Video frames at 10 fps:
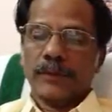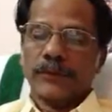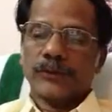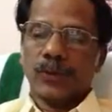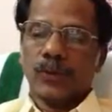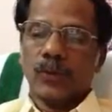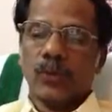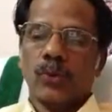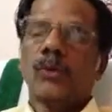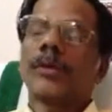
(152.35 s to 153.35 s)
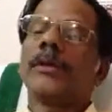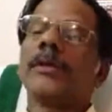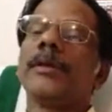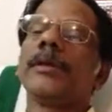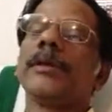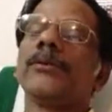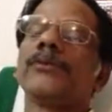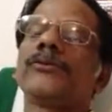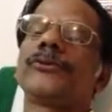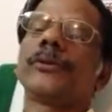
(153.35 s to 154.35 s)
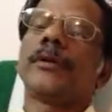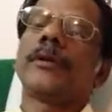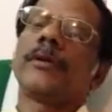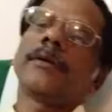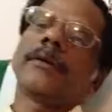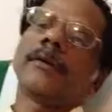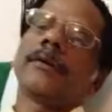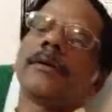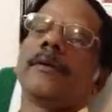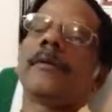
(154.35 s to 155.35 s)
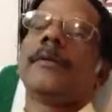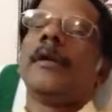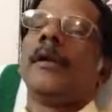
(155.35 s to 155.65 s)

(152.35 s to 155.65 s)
So he gives an